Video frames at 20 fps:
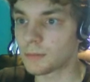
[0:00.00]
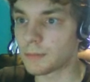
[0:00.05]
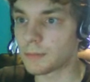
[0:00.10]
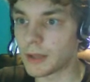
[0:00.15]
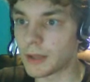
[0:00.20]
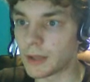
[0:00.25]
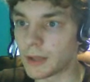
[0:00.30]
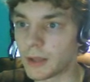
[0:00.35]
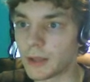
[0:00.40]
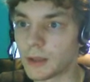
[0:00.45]

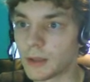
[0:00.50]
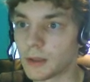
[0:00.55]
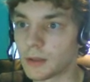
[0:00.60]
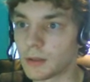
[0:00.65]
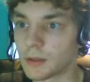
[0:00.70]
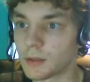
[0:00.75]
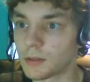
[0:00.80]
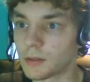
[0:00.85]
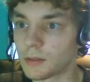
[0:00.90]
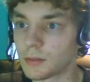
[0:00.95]

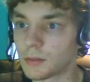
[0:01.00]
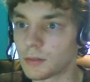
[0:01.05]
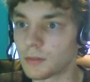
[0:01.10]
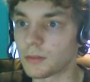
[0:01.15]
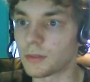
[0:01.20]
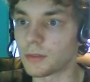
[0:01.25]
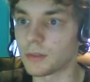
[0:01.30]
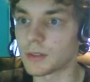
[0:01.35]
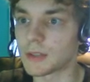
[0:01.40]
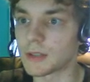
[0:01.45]
being
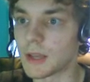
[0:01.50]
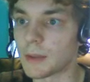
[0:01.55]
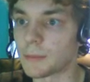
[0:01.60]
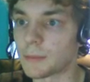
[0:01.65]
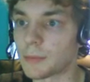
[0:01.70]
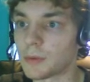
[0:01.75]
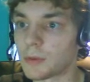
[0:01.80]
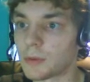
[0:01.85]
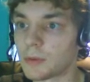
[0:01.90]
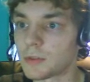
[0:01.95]
for
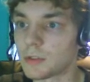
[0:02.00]
example